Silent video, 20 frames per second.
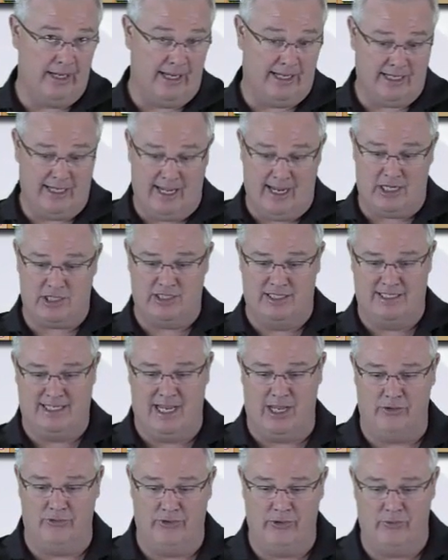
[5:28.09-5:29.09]
I can actually
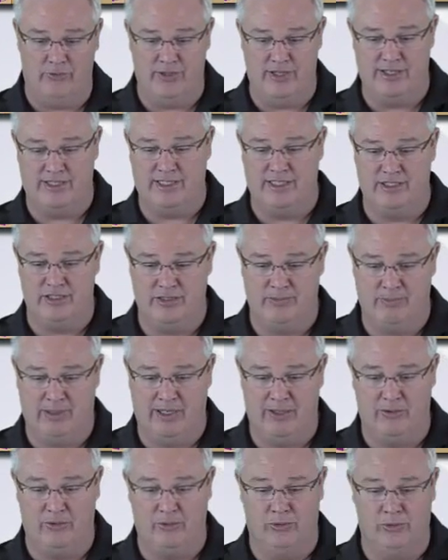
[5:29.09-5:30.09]
download this into
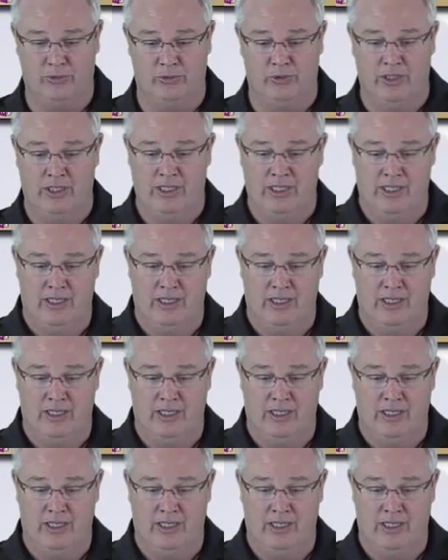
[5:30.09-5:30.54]
my whole